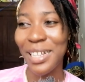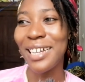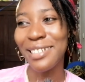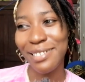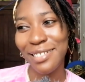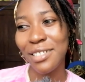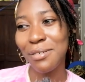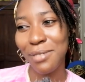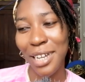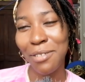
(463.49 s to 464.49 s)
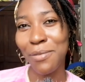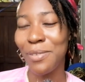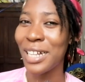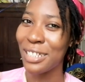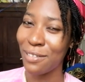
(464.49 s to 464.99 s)
I still kind of
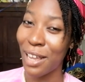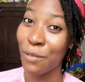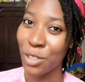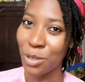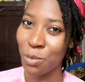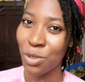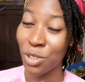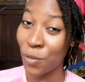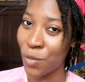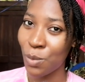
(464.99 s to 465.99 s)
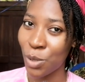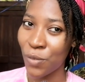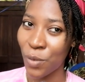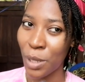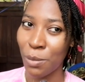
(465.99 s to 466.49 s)
have a soft spot
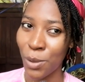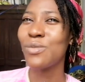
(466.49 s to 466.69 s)
for him.